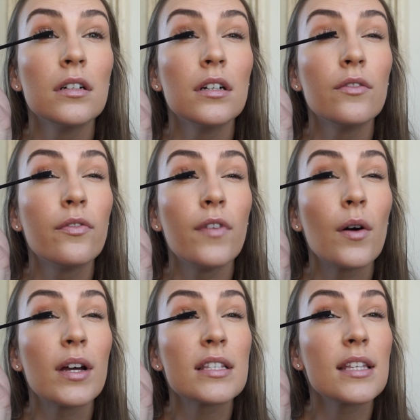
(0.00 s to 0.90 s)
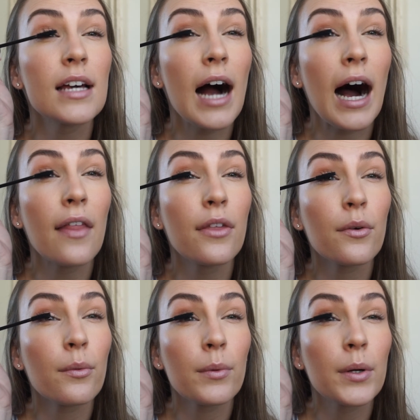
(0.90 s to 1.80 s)
and focus it at the
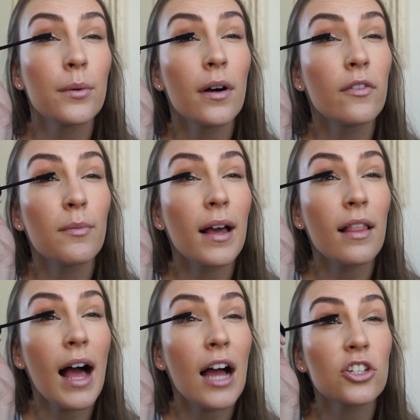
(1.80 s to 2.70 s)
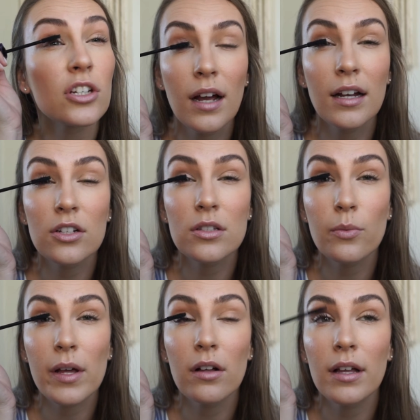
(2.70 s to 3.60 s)
root of my lash. Kind of just
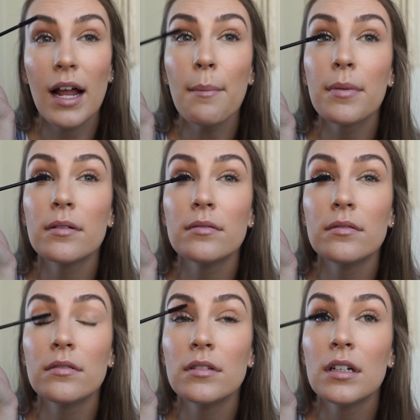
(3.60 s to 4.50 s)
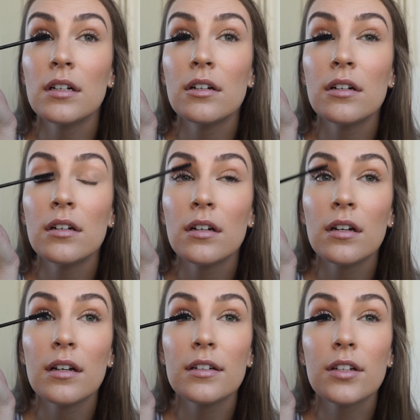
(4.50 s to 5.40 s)
wiggle it up.
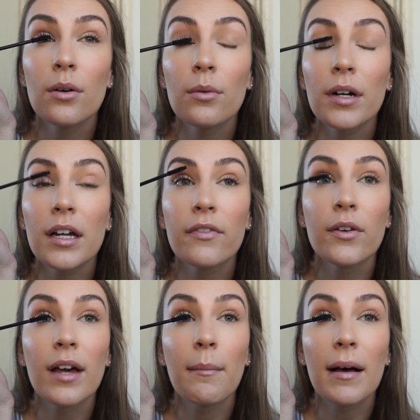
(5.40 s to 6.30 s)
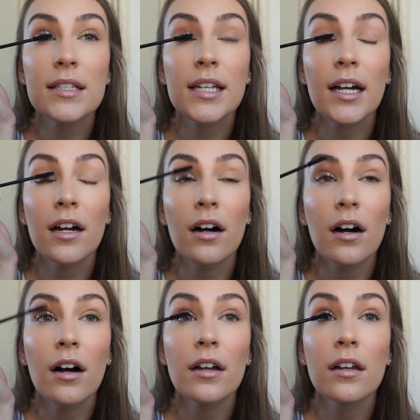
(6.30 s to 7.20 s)
And don't worry if you get mascara
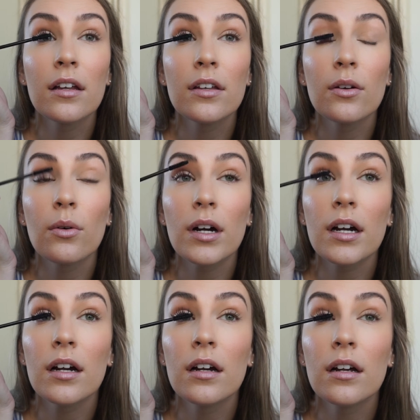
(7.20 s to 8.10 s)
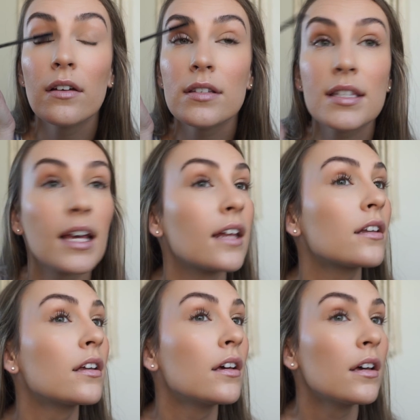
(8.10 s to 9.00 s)
on your
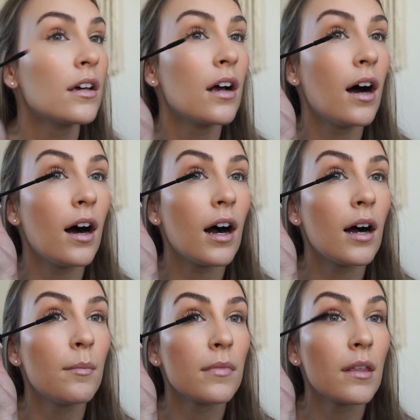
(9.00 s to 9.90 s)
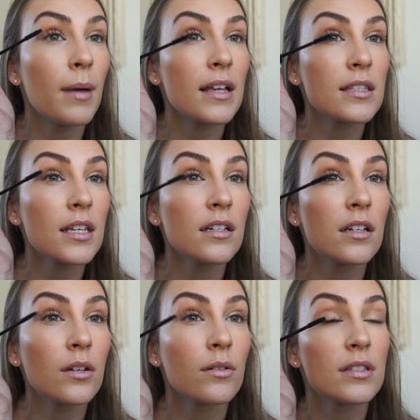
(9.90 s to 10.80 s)
skin. The best thing to
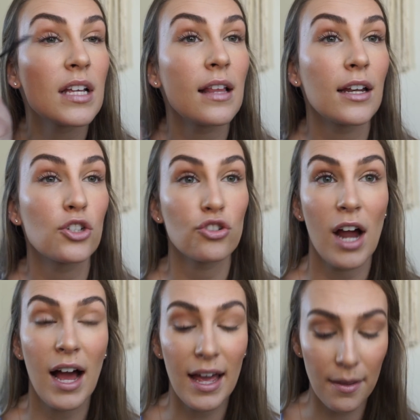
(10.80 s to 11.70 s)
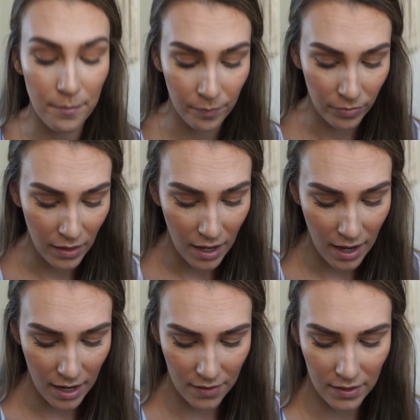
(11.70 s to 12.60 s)
do is to let it dry
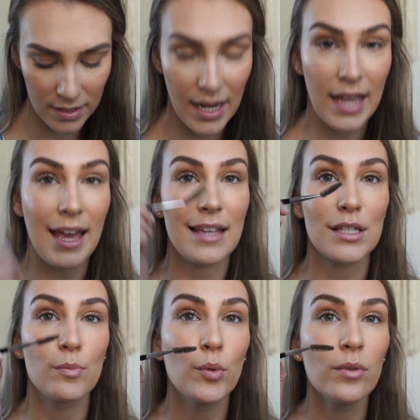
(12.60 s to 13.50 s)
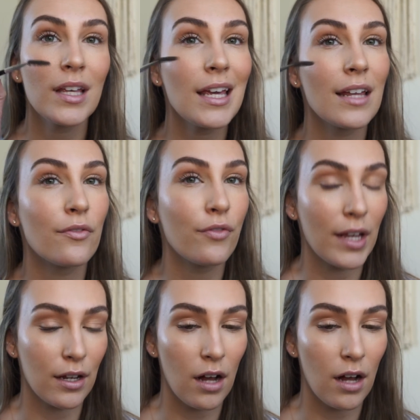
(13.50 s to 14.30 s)
and then take a spoolie and flake it